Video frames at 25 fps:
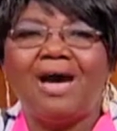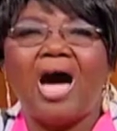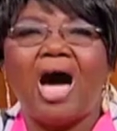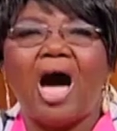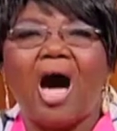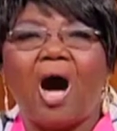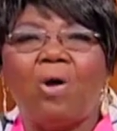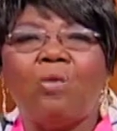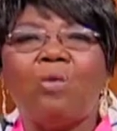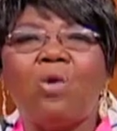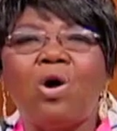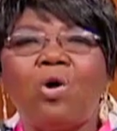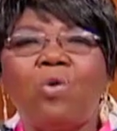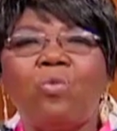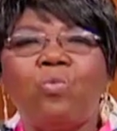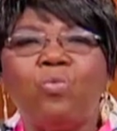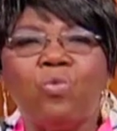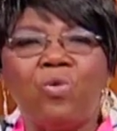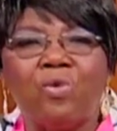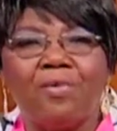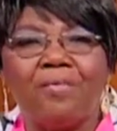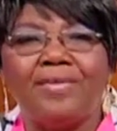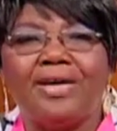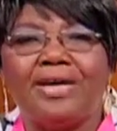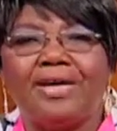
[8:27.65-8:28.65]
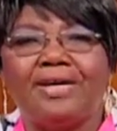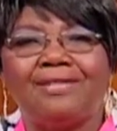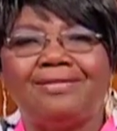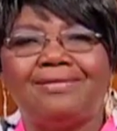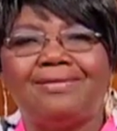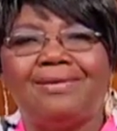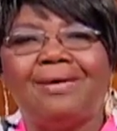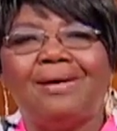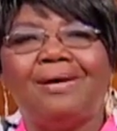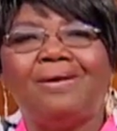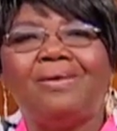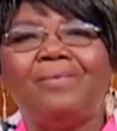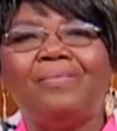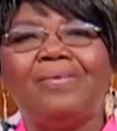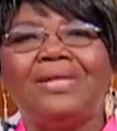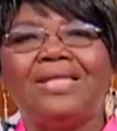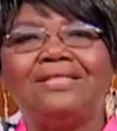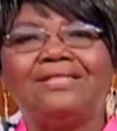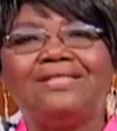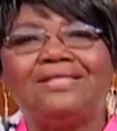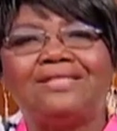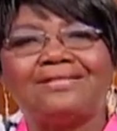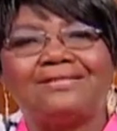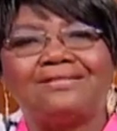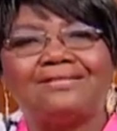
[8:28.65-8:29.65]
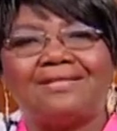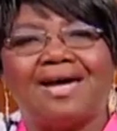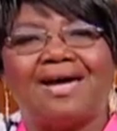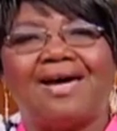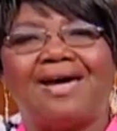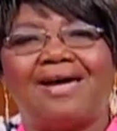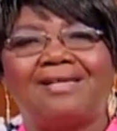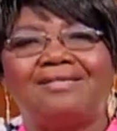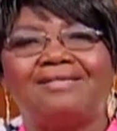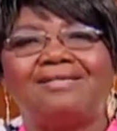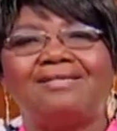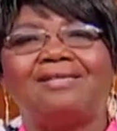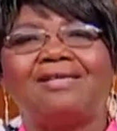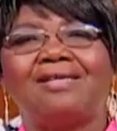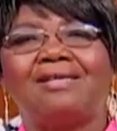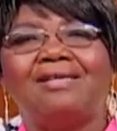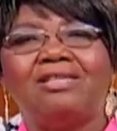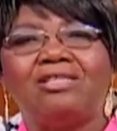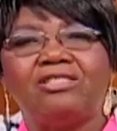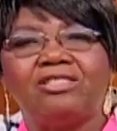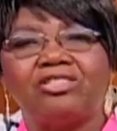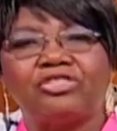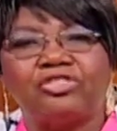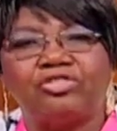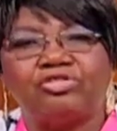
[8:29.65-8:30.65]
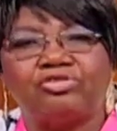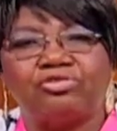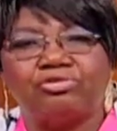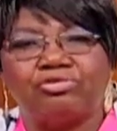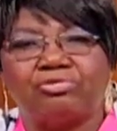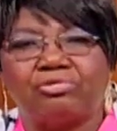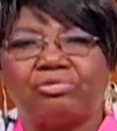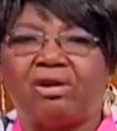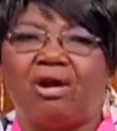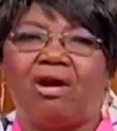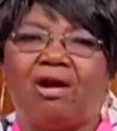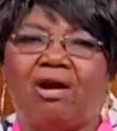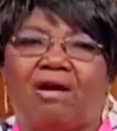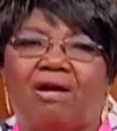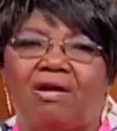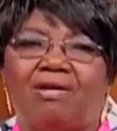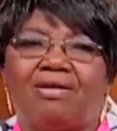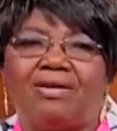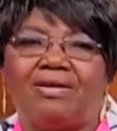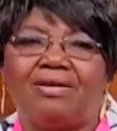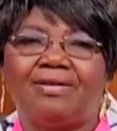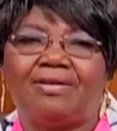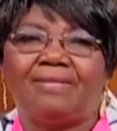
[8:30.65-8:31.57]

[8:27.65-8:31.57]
our women will stand strong.